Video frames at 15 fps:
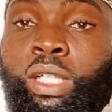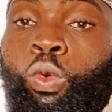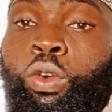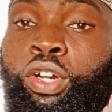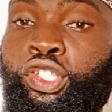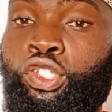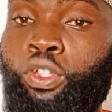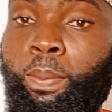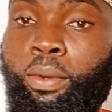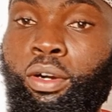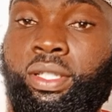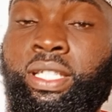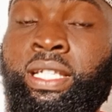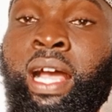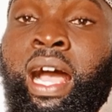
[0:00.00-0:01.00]
The ones you
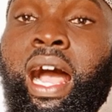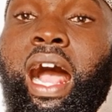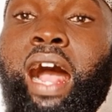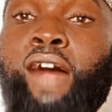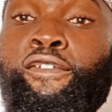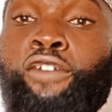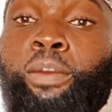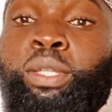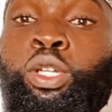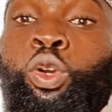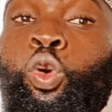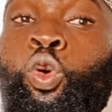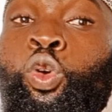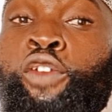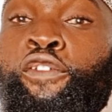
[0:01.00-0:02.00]
bought are from
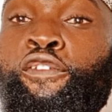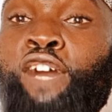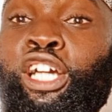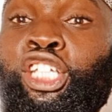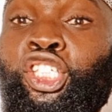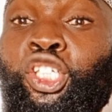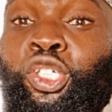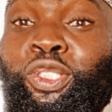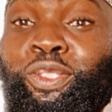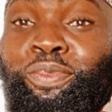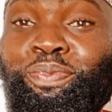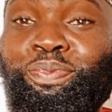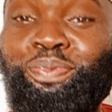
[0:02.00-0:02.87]
the old fashion.